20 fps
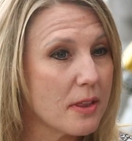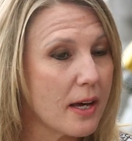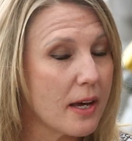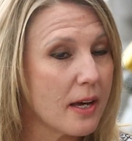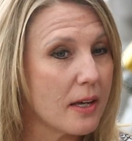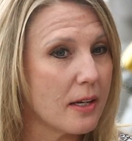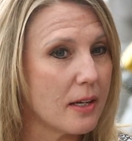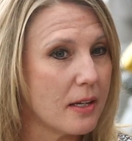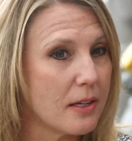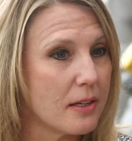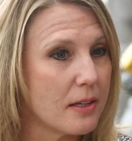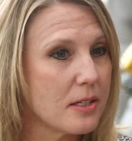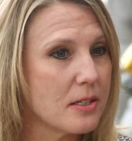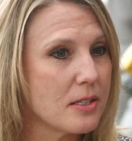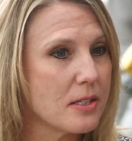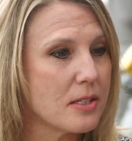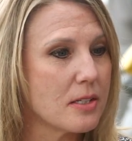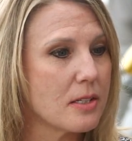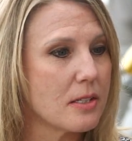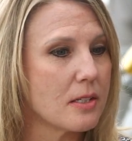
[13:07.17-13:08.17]
that
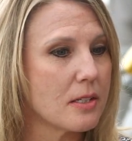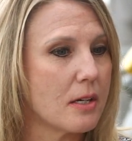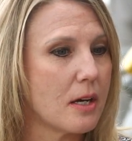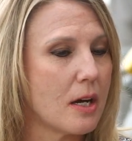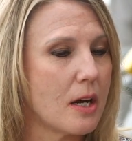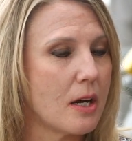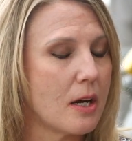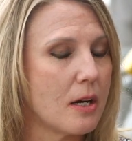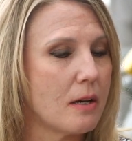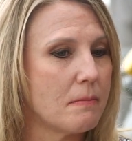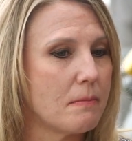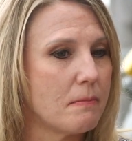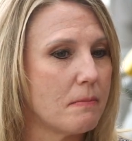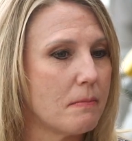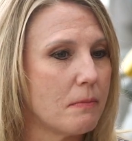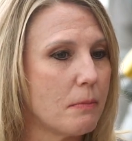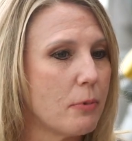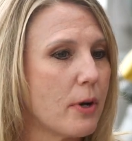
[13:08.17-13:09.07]
is um,